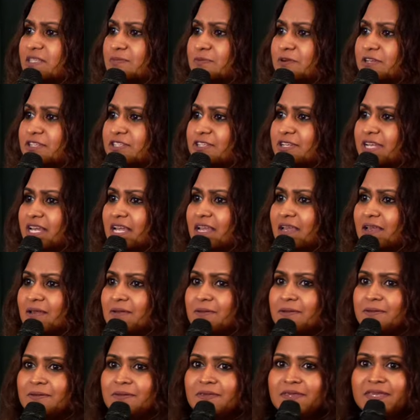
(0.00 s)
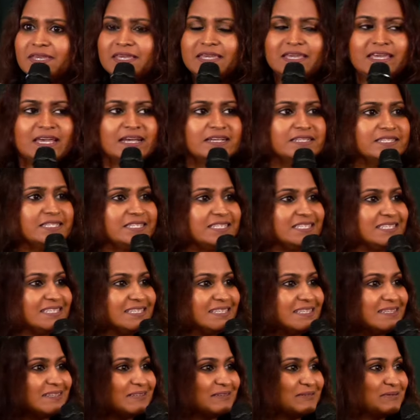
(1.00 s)
Spirit today? Yes.
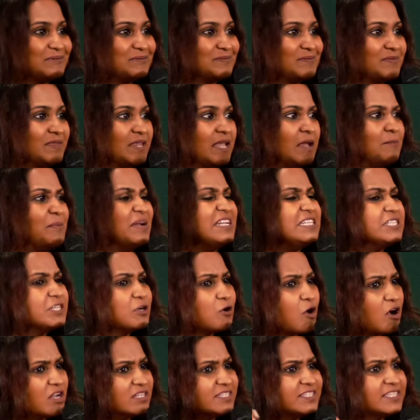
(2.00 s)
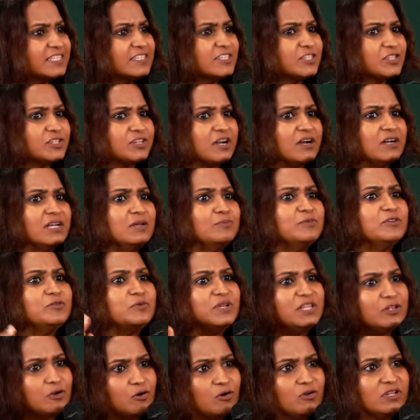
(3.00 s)
But it's a constant struggle
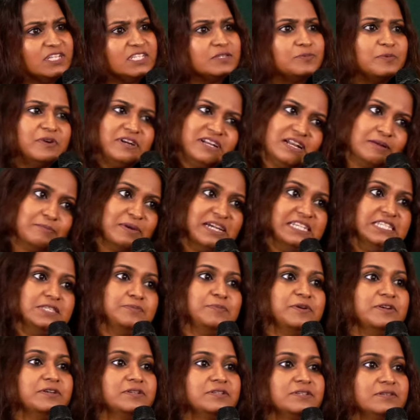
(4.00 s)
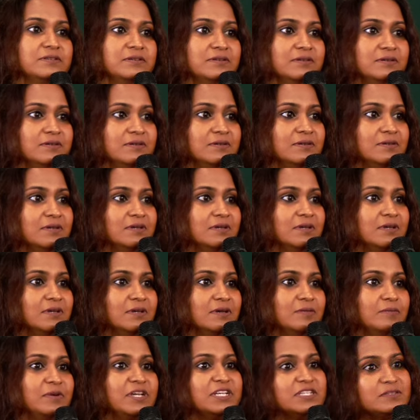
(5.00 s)
between the Holy Spirit and my spirit.
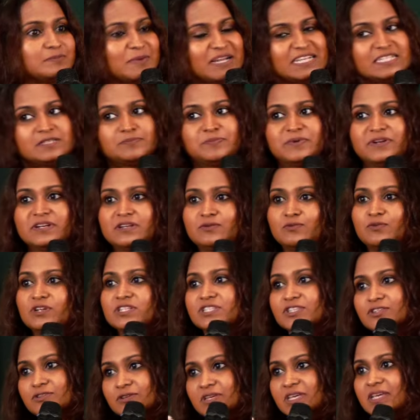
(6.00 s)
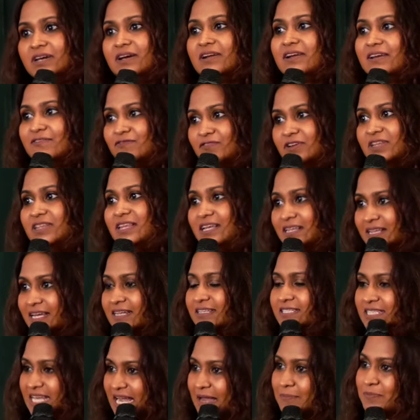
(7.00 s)
Because my spirit wants to hear everything
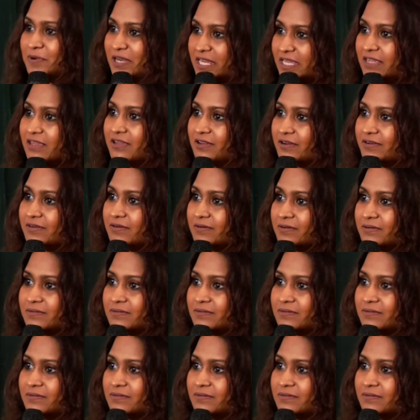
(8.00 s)
that is happening here.